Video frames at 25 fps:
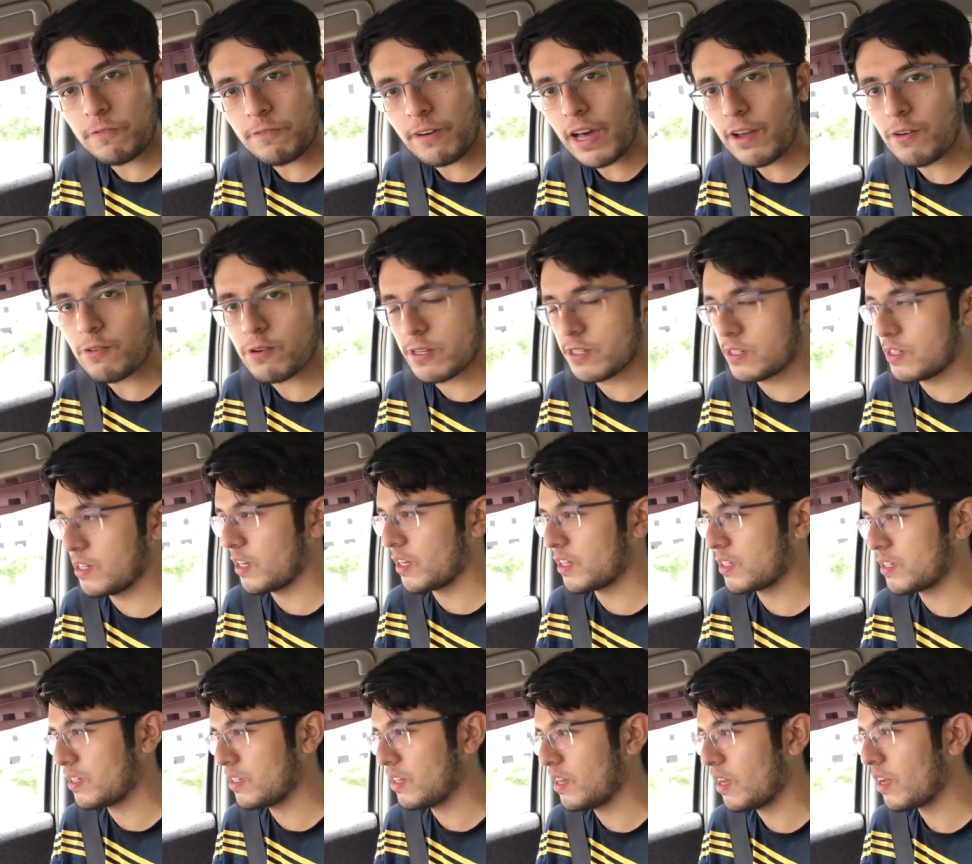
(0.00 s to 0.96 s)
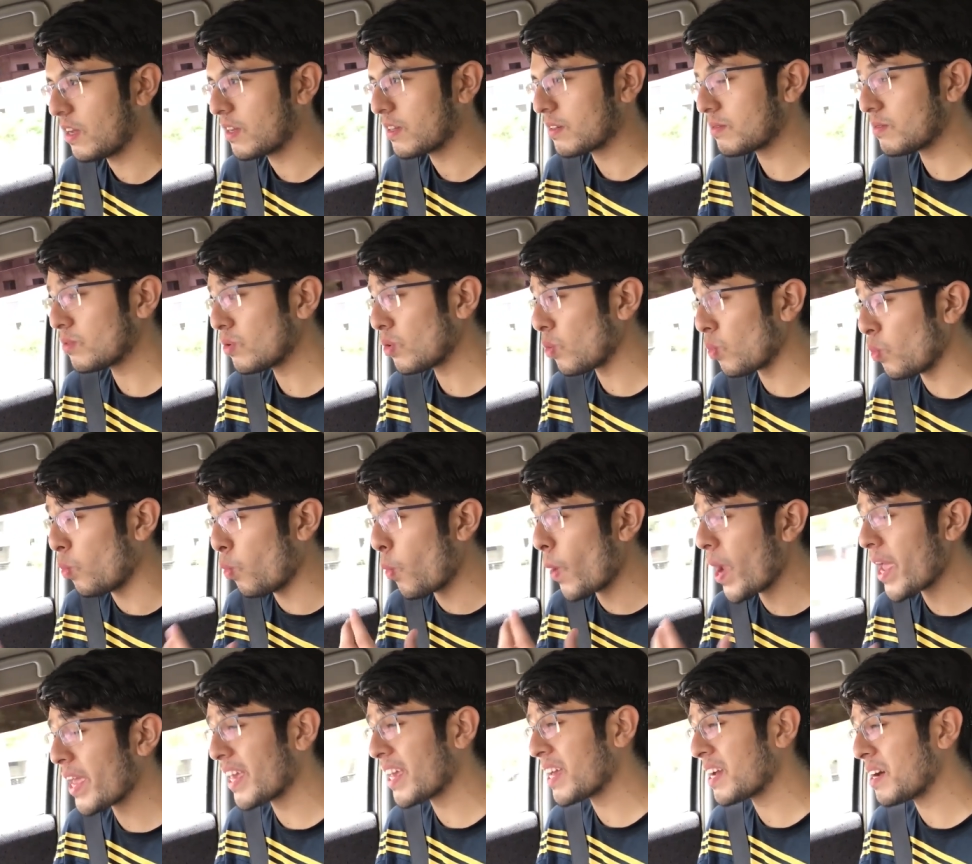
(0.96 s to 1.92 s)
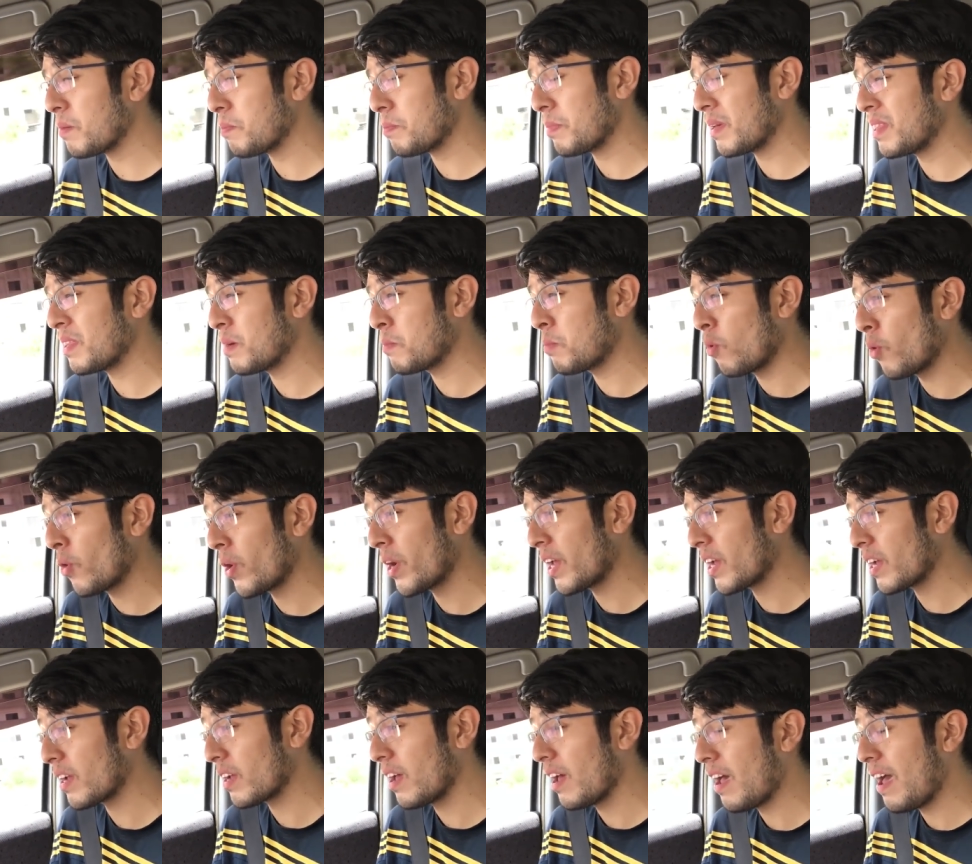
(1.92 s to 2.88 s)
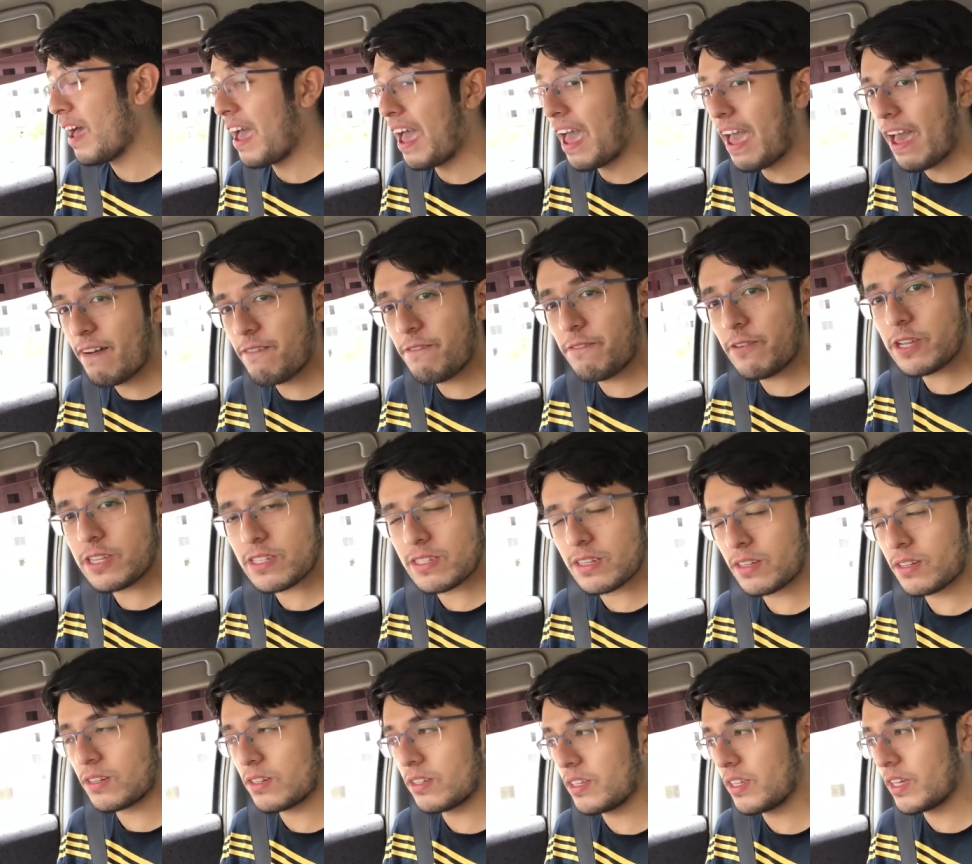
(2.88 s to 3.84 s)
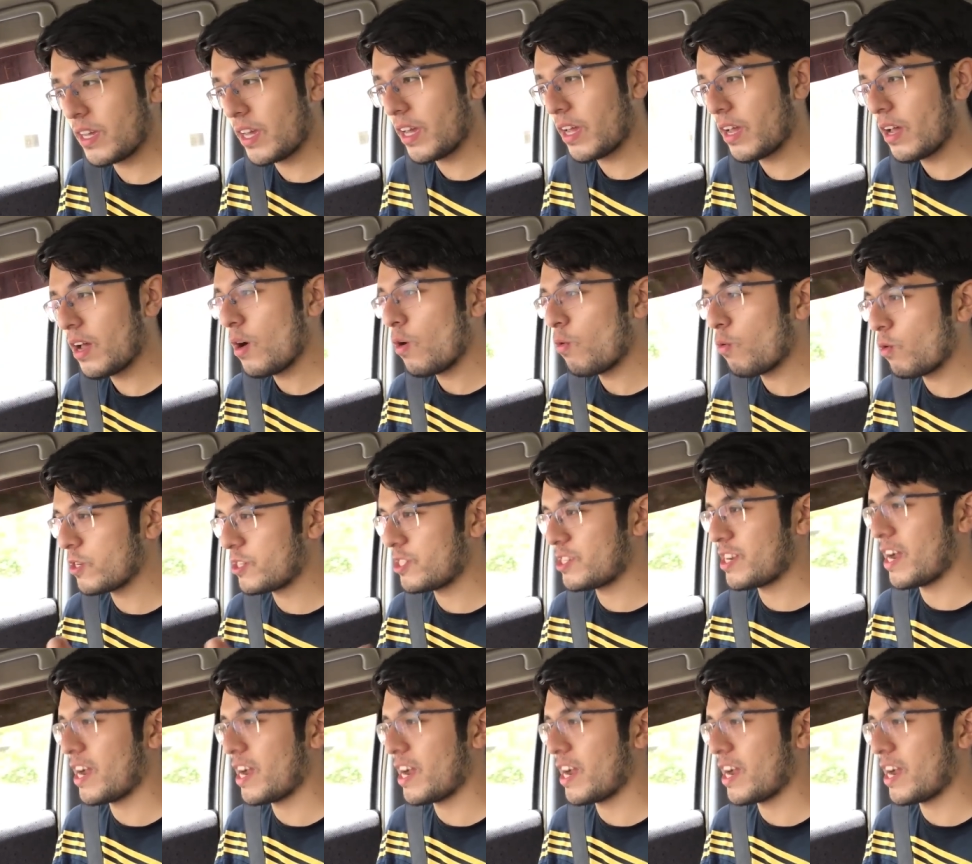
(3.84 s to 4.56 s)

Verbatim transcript: five or six, waking up in the morning every single day was